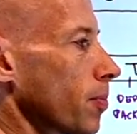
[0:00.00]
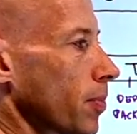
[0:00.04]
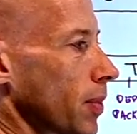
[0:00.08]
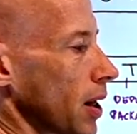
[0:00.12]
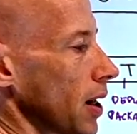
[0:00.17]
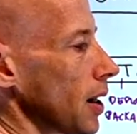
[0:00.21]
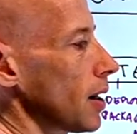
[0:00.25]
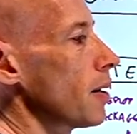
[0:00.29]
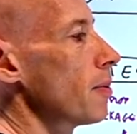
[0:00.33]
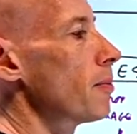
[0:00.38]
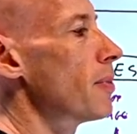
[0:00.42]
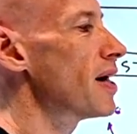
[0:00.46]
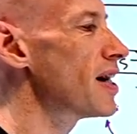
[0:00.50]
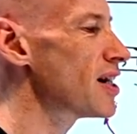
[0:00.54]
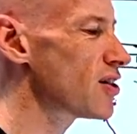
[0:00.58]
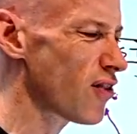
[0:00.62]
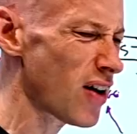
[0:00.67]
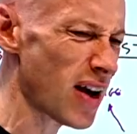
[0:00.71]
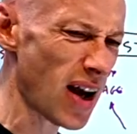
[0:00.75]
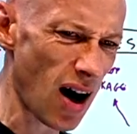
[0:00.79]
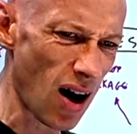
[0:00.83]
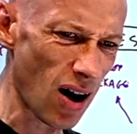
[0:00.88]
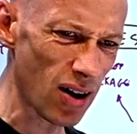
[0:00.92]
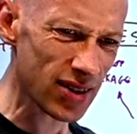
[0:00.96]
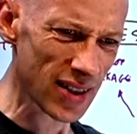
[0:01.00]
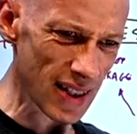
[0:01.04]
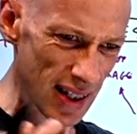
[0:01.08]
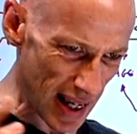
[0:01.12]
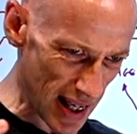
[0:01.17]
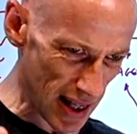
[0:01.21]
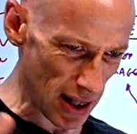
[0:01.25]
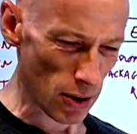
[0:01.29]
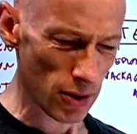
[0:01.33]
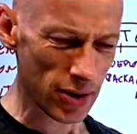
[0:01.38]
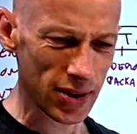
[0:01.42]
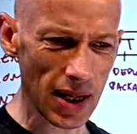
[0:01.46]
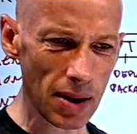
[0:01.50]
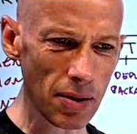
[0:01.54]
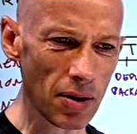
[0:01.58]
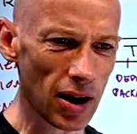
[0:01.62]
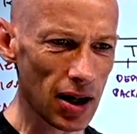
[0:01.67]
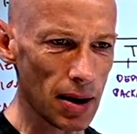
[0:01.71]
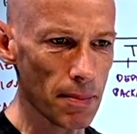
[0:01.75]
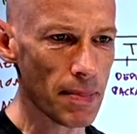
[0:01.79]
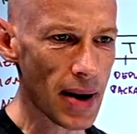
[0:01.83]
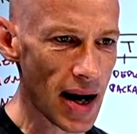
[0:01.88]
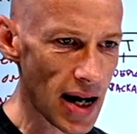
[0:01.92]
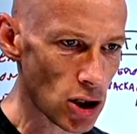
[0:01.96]
um, and it's very hard to get those same
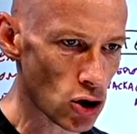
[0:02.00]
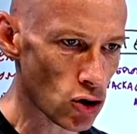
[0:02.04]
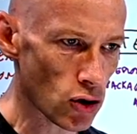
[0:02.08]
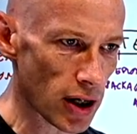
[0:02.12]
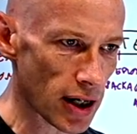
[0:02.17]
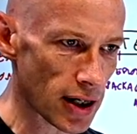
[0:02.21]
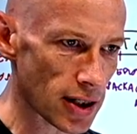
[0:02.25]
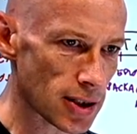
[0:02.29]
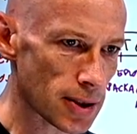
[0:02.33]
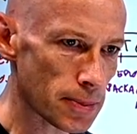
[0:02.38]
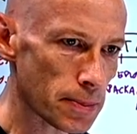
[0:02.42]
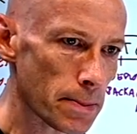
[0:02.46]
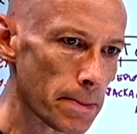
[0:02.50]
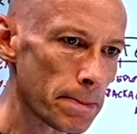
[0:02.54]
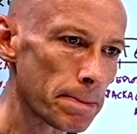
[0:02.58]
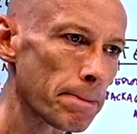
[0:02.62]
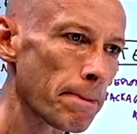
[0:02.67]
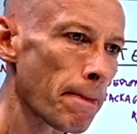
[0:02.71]
kind of metrics